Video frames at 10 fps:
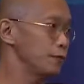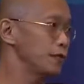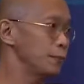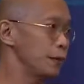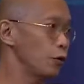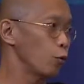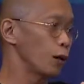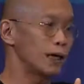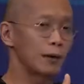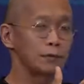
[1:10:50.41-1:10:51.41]
It really depends on
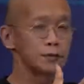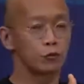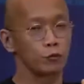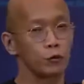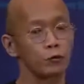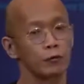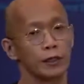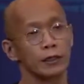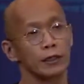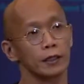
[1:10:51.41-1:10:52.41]
what comes to you, right?